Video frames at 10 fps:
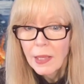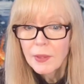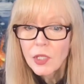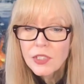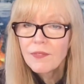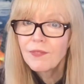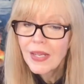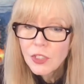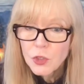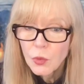Because
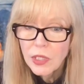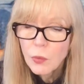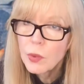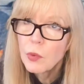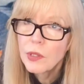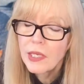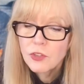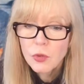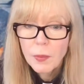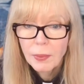eventually we will get
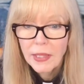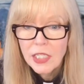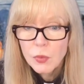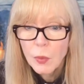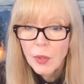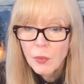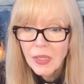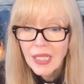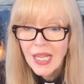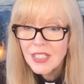to a place when we
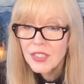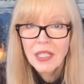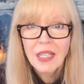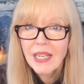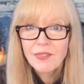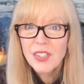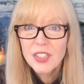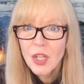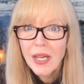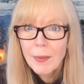realize that life is
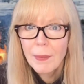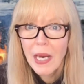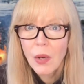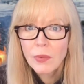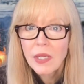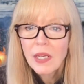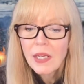not about